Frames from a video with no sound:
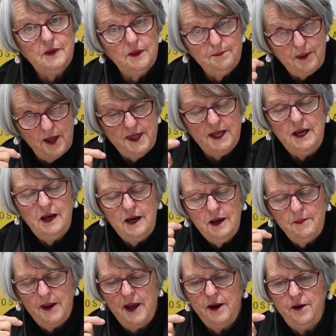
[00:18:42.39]
by thinking
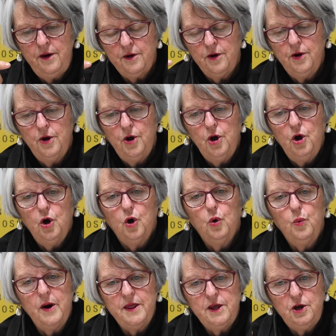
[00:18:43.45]
about it, or
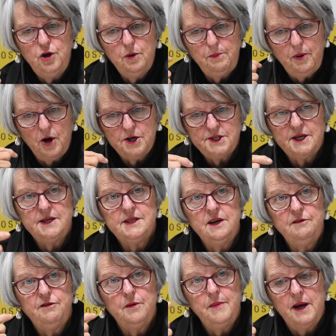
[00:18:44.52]
whether you process
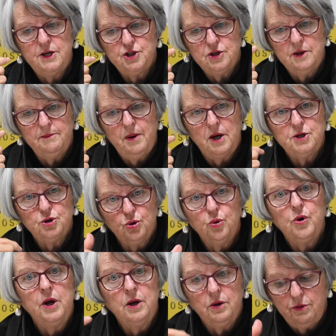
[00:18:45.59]
information by
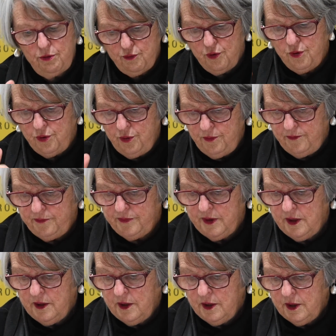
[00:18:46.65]
talking it through.
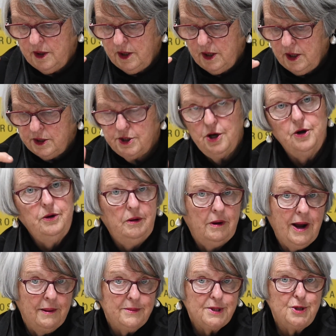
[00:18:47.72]
So it'll
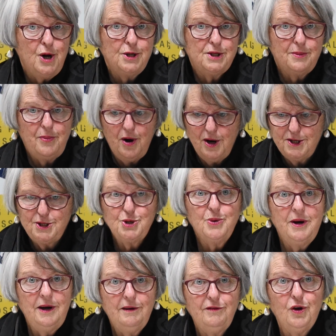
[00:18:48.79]
come as no surprise to
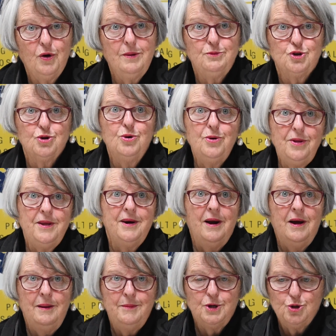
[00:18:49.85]
any of you, I'm sure, that
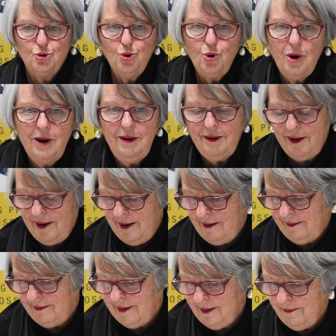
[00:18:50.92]
I'm a talker
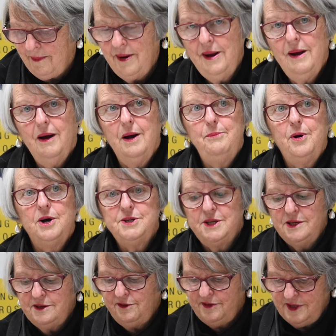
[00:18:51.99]
and I
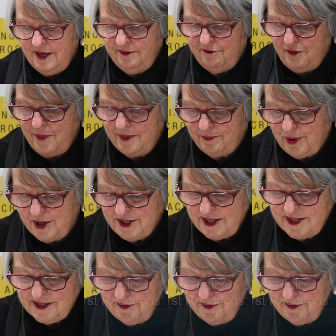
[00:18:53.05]
process